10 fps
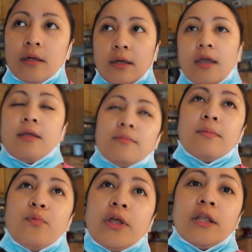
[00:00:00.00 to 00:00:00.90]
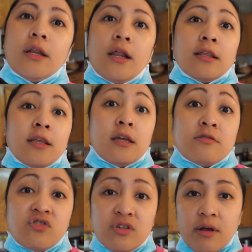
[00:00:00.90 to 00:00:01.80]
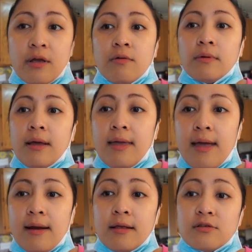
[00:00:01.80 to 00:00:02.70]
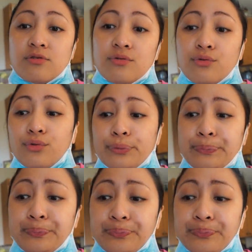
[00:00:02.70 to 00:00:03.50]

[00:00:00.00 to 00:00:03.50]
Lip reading: Again, pwede na natin i-share yung nangyari. So,